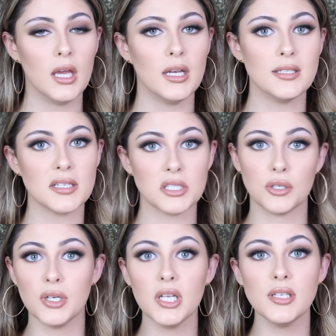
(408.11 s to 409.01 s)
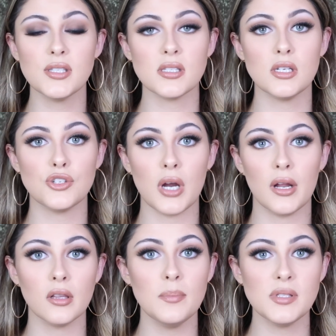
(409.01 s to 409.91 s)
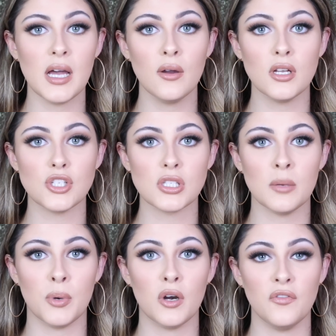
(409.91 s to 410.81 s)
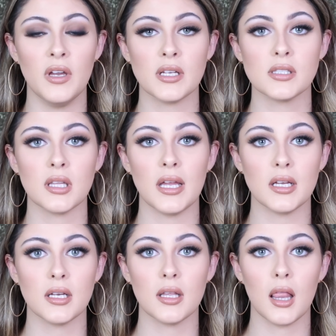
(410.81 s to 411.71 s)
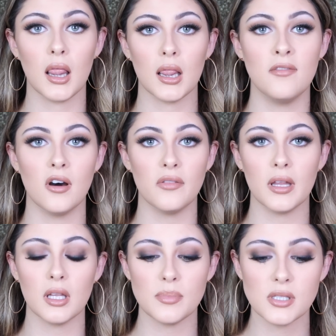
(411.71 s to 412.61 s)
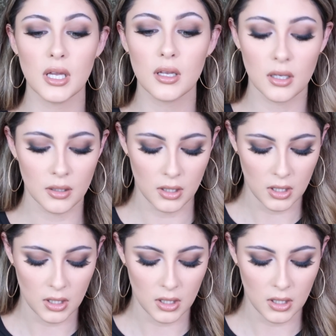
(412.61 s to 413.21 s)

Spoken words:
and it doesn't crease, doesn't dry your lips out. It is just a perfect like velvet lipstick.